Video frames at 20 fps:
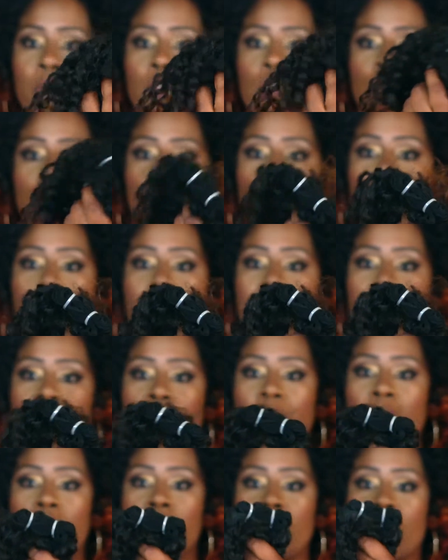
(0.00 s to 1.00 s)
but it's so much
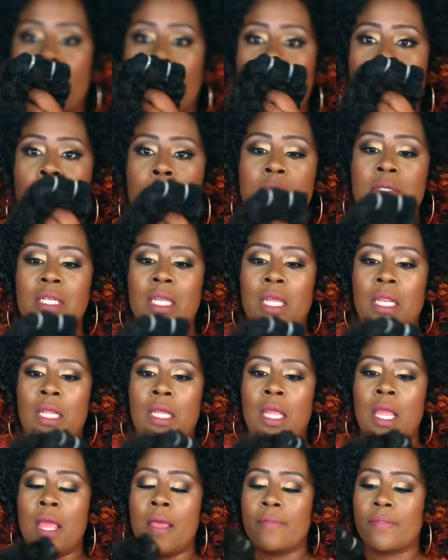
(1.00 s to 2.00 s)
hair that comes in
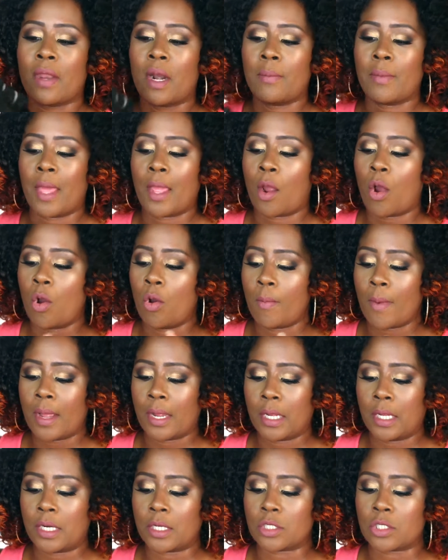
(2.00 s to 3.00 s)
it that I'm like, oh my
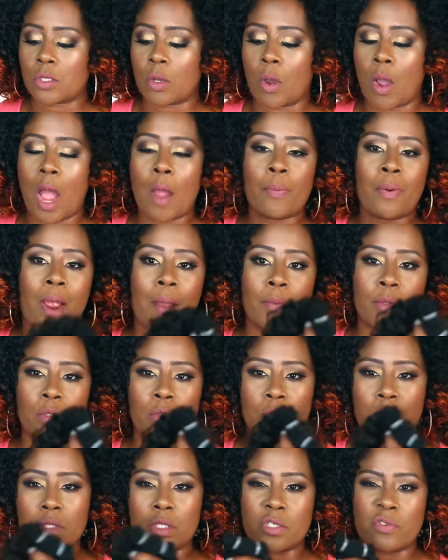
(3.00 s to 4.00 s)
goodness. So I'll probably
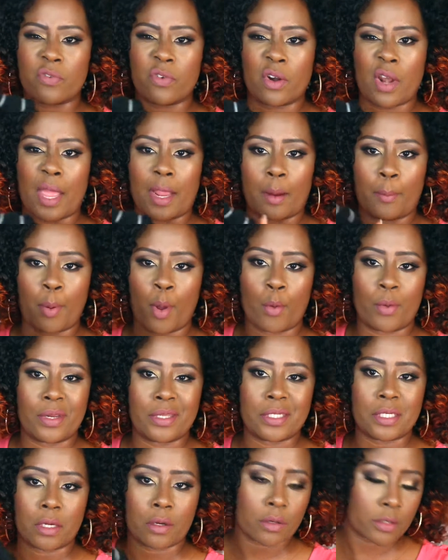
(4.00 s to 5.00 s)
use this for like a
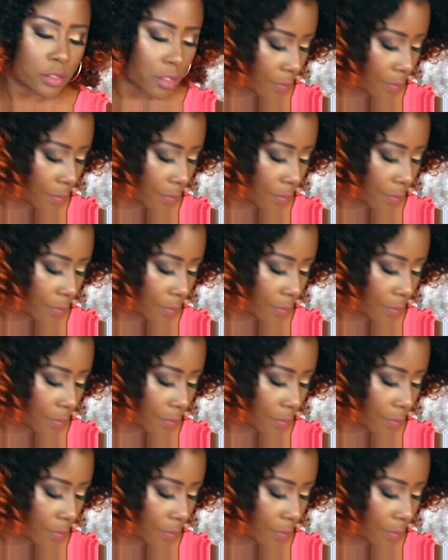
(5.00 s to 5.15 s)
ponytail or